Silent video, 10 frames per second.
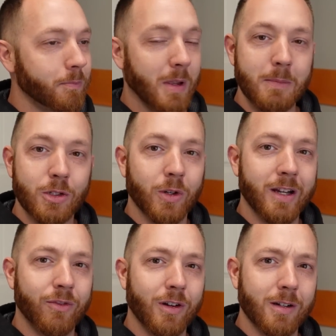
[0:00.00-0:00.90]
Maybe
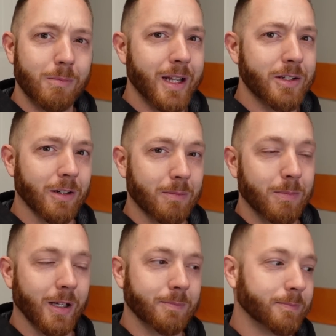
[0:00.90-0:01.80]
trade for a Blazer,
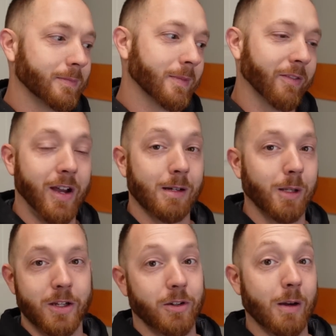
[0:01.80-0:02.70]
but if I had a
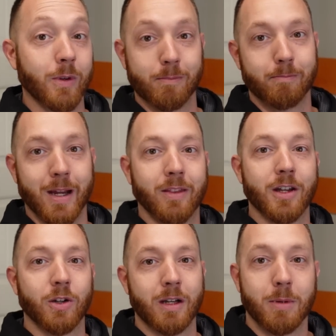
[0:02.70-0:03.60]
Blazer, I wouldn't make that trade.